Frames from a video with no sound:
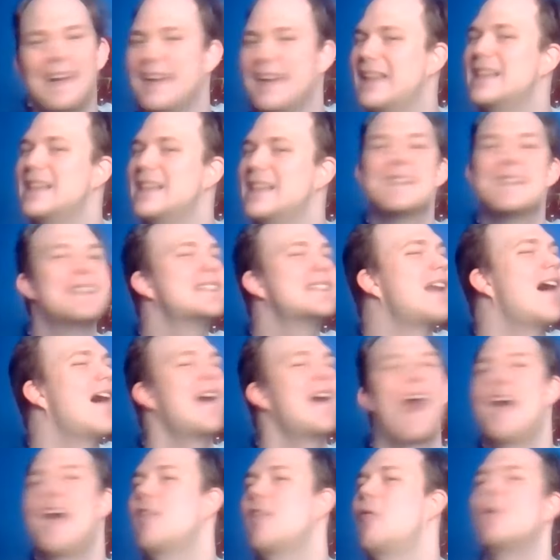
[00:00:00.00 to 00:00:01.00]
He's the
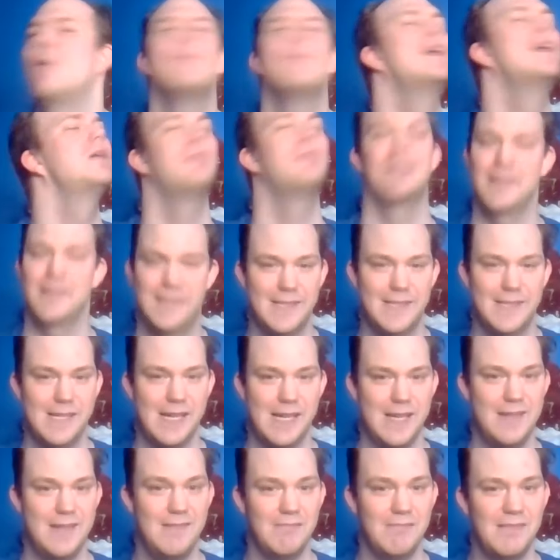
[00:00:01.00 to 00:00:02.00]
side I don't want people to
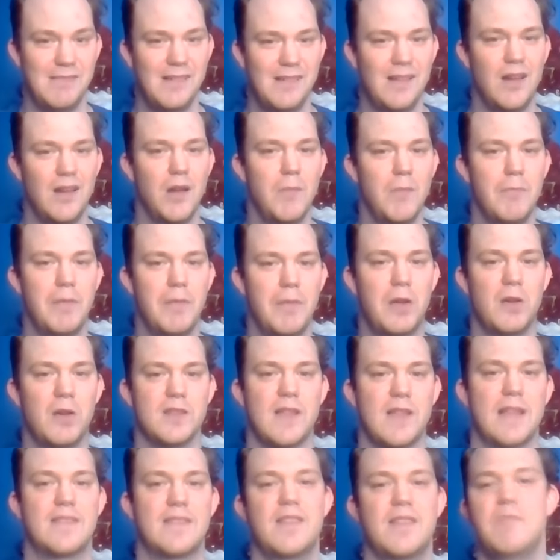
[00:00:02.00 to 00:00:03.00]
see
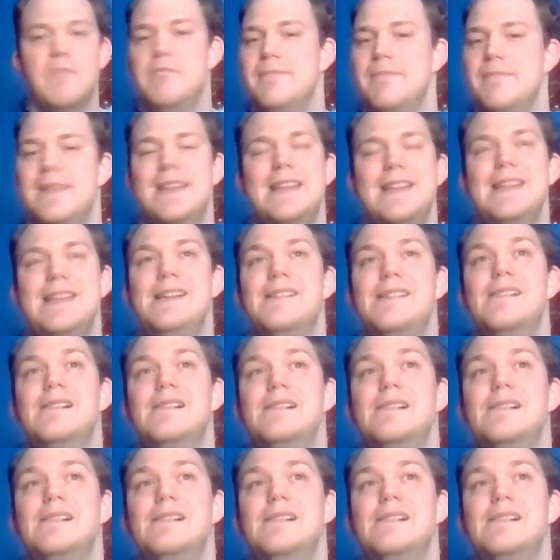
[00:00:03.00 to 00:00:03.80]
because, like, to me,